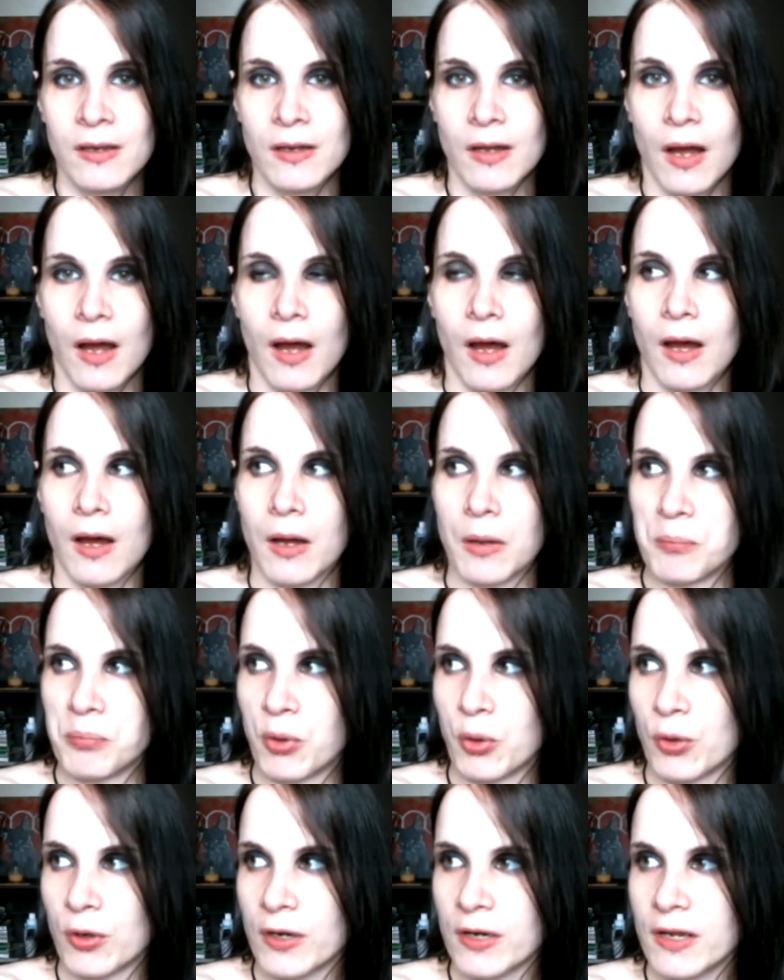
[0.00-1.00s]

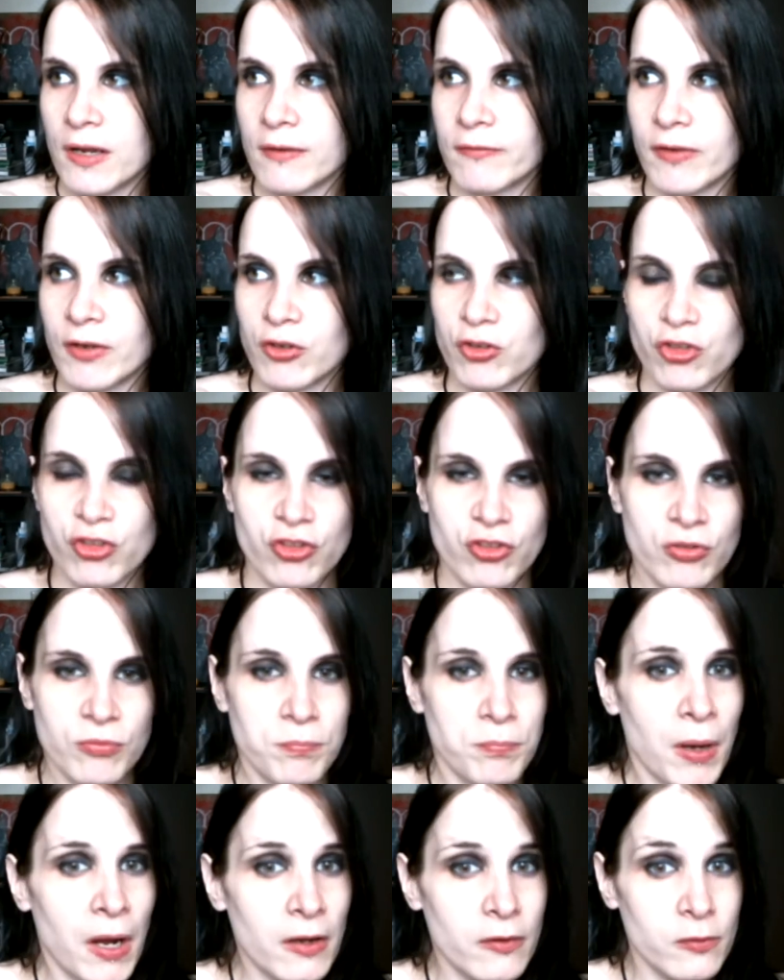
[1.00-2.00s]
born of a
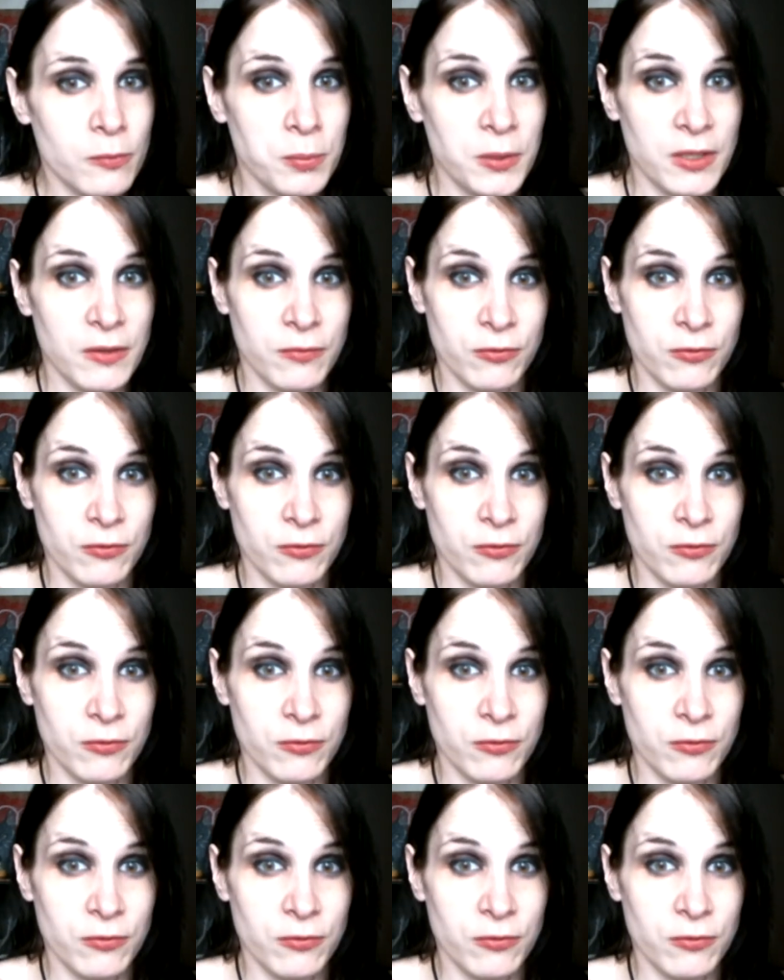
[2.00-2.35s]
possibly